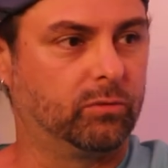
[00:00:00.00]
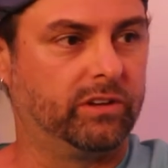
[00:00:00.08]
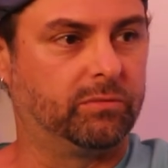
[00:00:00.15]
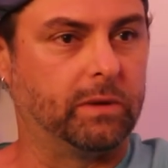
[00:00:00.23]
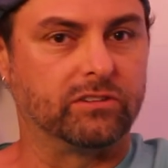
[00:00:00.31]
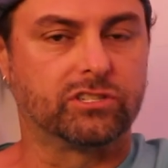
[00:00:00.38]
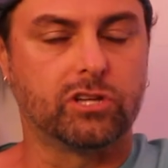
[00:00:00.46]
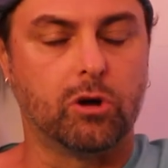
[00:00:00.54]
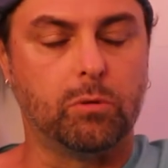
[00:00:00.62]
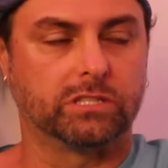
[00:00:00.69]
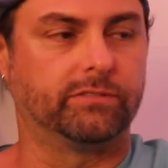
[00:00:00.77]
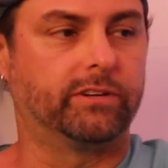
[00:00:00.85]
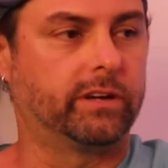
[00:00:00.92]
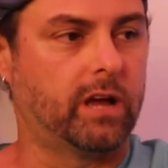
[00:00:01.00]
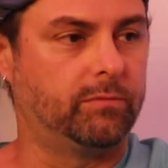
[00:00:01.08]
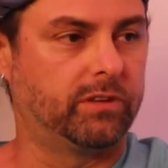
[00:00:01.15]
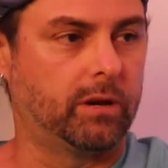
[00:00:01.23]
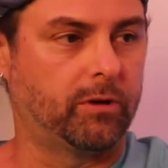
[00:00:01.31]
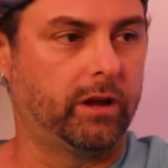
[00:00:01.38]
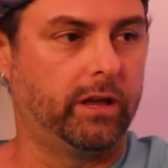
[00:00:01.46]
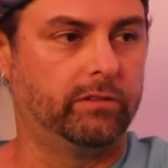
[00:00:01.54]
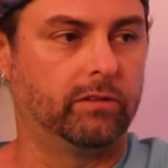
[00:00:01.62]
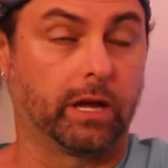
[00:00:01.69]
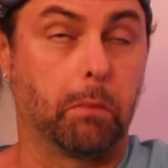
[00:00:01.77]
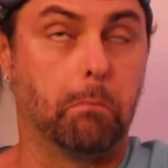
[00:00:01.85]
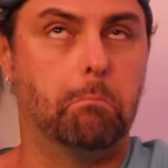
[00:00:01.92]
we spend so much of our time in our heads
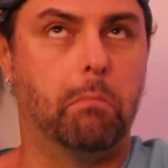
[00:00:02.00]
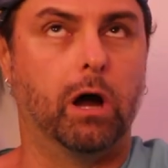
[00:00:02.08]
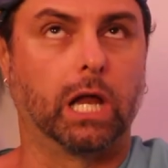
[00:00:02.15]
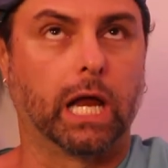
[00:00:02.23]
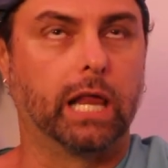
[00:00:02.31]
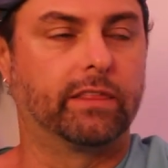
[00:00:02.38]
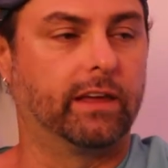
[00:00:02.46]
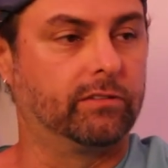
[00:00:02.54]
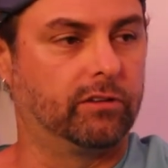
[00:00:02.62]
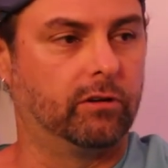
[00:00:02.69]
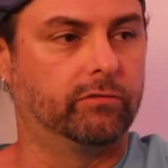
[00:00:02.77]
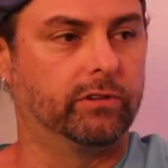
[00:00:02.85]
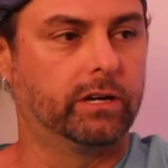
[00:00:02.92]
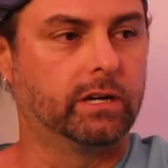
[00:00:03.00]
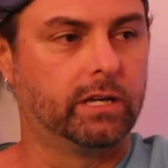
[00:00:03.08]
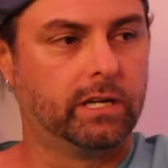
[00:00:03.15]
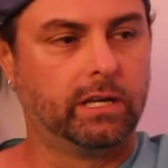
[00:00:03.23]
like mulling things over.